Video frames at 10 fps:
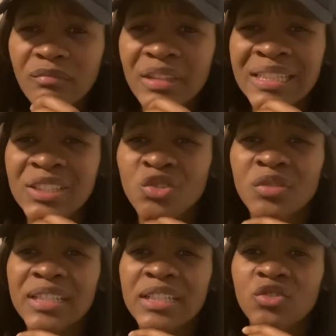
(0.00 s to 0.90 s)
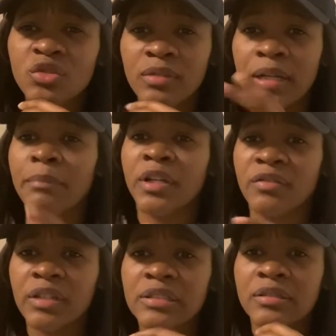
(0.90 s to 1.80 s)
I need you to get you, and I'm
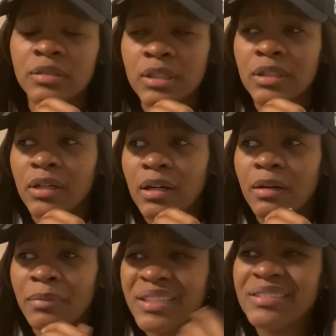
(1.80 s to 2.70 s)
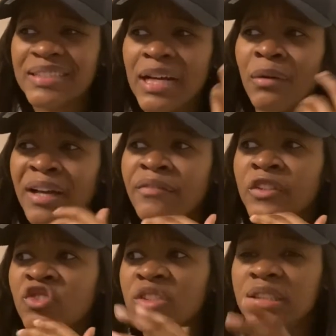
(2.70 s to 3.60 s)
paraphrasing, uh, but this is how I
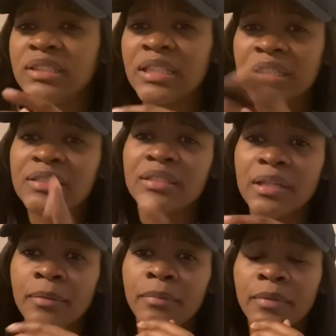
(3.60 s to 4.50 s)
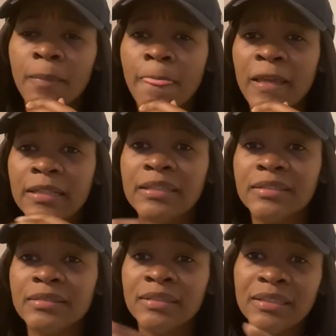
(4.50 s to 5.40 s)
envision. He said, Listen, Abe,
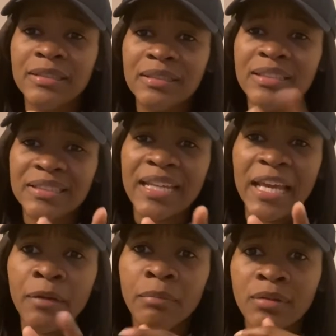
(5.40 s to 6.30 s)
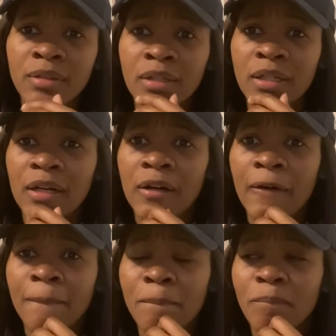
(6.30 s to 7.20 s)
listen, listen, Abe, um,